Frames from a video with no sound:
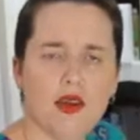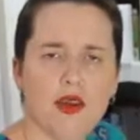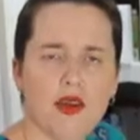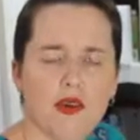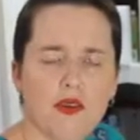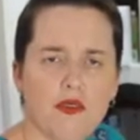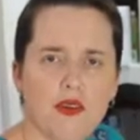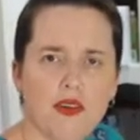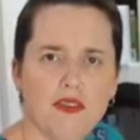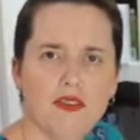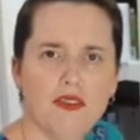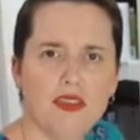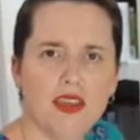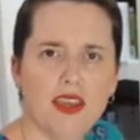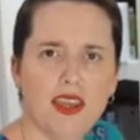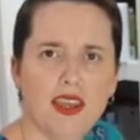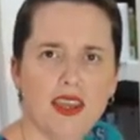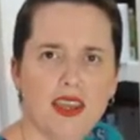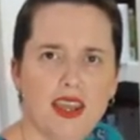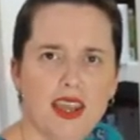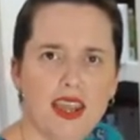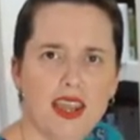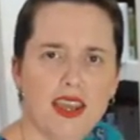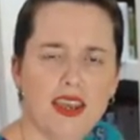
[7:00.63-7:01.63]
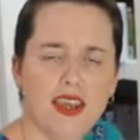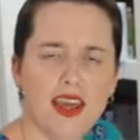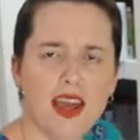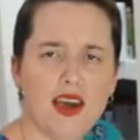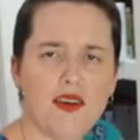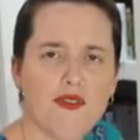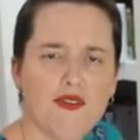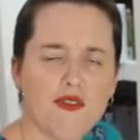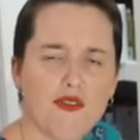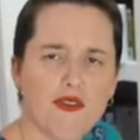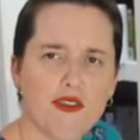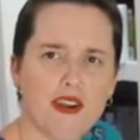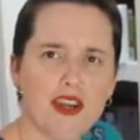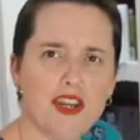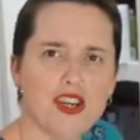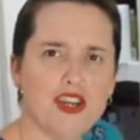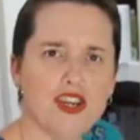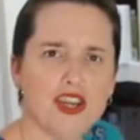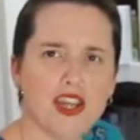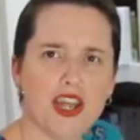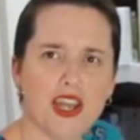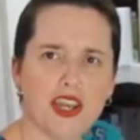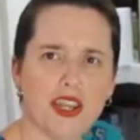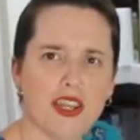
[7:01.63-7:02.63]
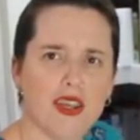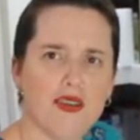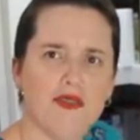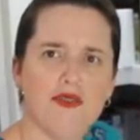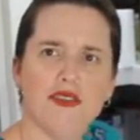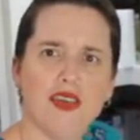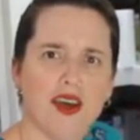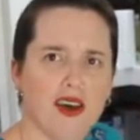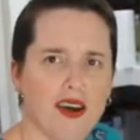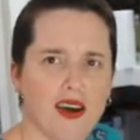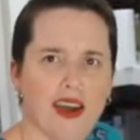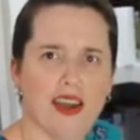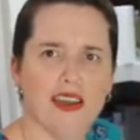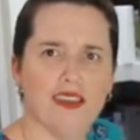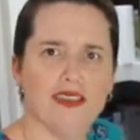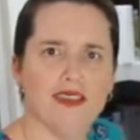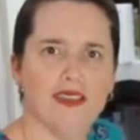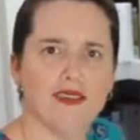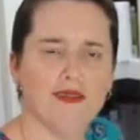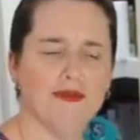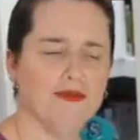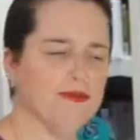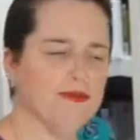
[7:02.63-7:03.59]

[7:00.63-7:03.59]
First thing you need, a fridge that gives ice.